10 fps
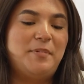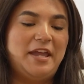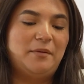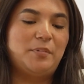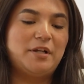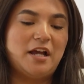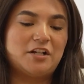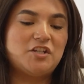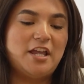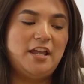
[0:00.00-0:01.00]
big
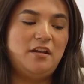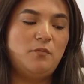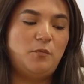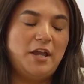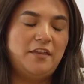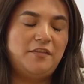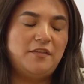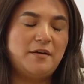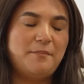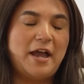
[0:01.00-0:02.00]
production with
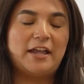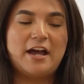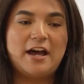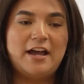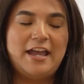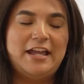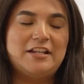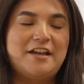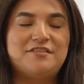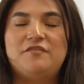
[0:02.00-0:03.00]
BECA and
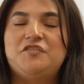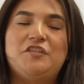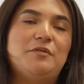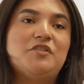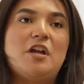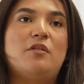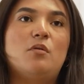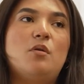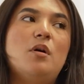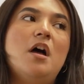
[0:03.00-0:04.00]
SFSU in
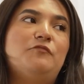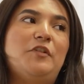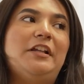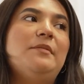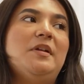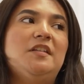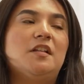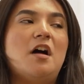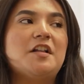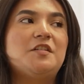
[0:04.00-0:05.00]
general really means a
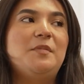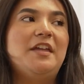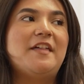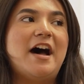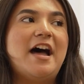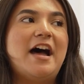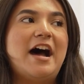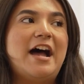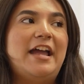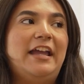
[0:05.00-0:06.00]
lot to me that
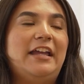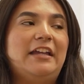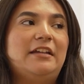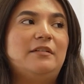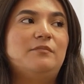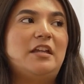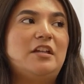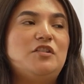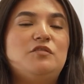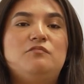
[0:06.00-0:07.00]
I
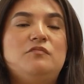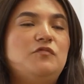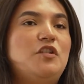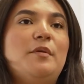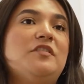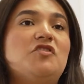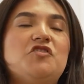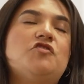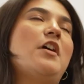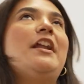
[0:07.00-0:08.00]
can
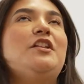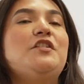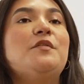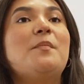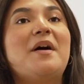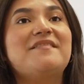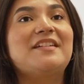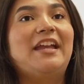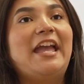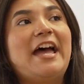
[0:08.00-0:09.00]
just trying to do the best
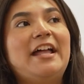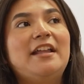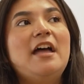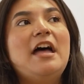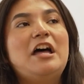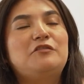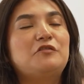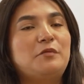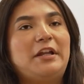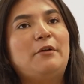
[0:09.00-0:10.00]
I can, as well
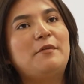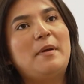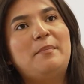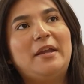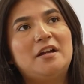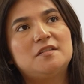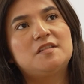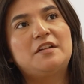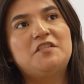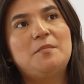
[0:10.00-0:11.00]
as working with my peers and
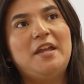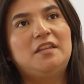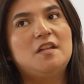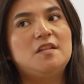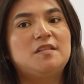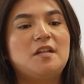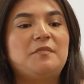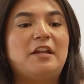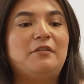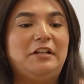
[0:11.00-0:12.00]
stuff to make this
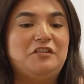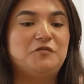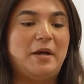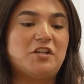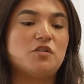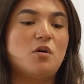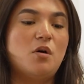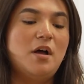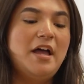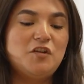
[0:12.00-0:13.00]
something really
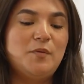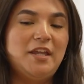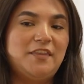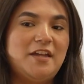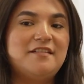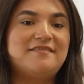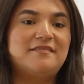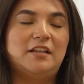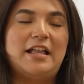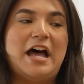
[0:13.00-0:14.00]
special. Doing this
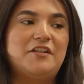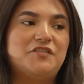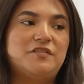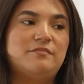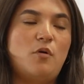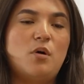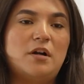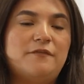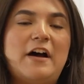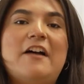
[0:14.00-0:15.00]
the last 4
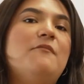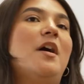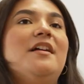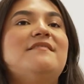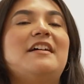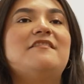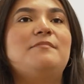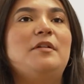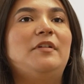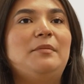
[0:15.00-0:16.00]
or 5 months has
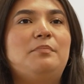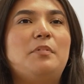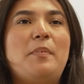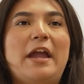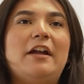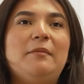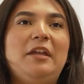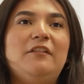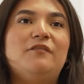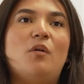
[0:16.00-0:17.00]
been really preparing
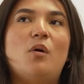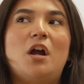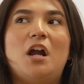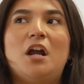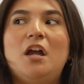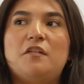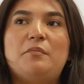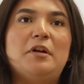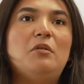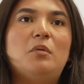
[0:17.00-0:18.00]
me for the
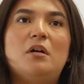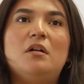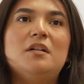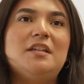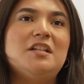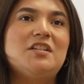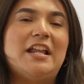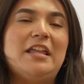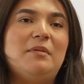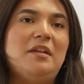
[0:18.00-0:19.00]
real world and
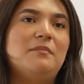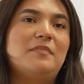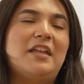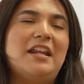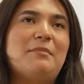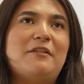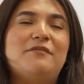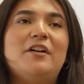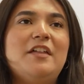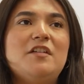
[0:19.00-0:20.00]
getting my
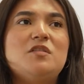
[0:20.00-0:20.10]
foot in the